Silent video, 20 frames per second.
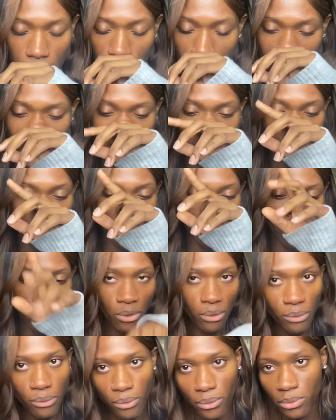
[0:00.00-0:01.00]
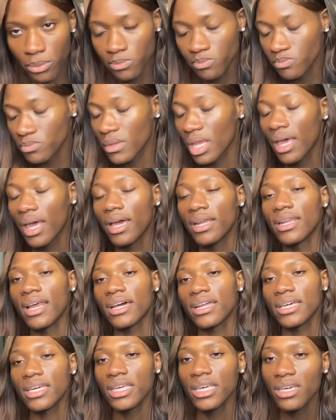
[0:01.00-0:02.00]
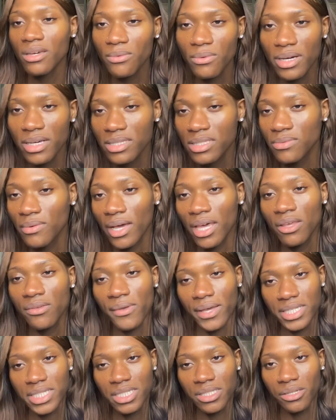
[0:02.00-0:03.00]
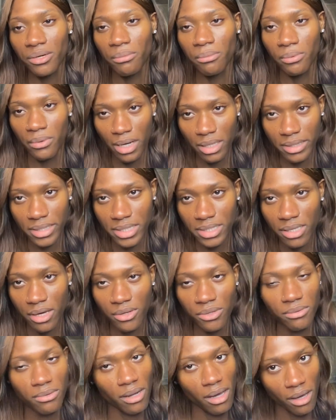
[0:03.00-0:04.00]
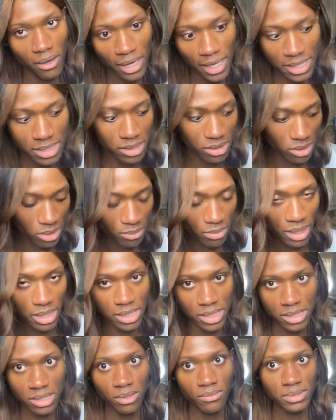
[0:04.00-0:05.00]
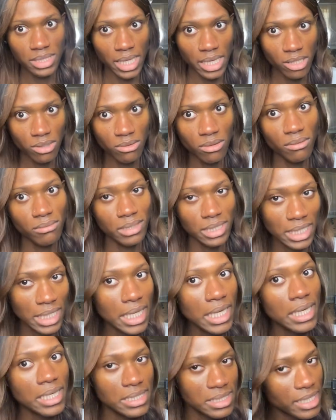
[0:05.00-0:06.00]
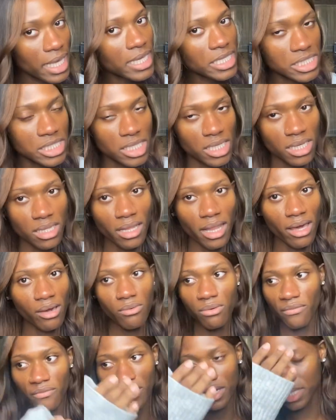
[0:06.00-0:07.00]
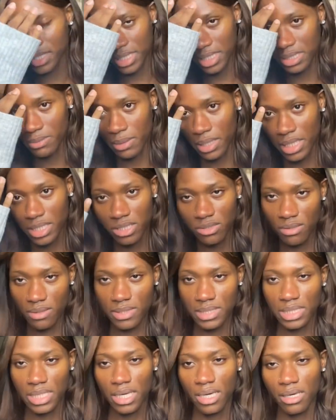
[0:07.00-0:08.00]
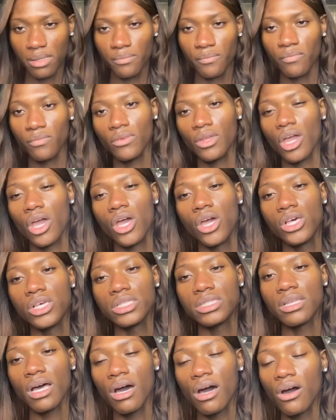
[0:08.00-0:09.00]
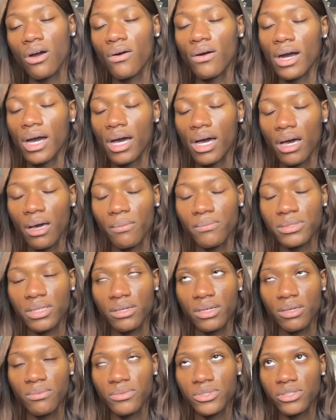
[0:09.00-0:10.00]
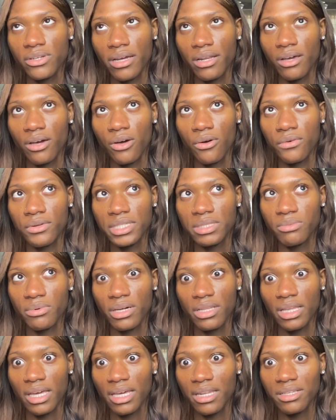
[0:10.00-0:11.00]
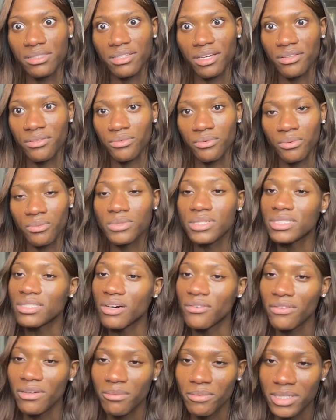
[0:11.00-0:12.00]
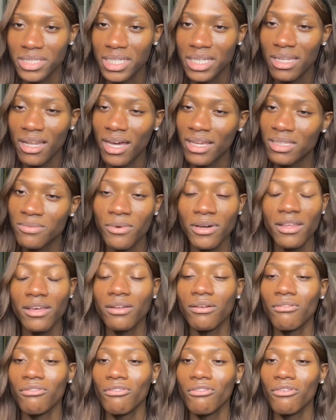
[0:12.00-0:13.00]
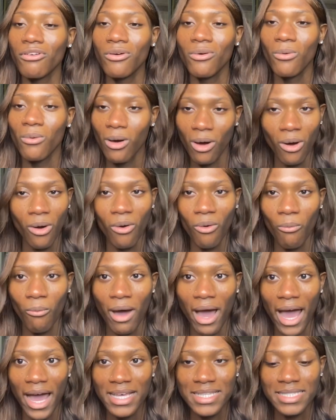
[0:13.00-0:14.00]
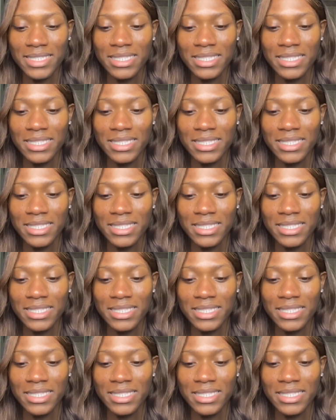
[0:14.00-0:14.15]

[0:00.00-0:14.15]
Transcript: I said, "Okay, cool." Now the key was he, he was watching his little brother, so you know, and his little brother. So it was like, you know, the kids say shit like, "Who the fuck is this bitch?" You know what I'm saying? So, um, so he was trying to hold his brother in this other room, which is so funny. Bitch, he locked his brother in a room hole while I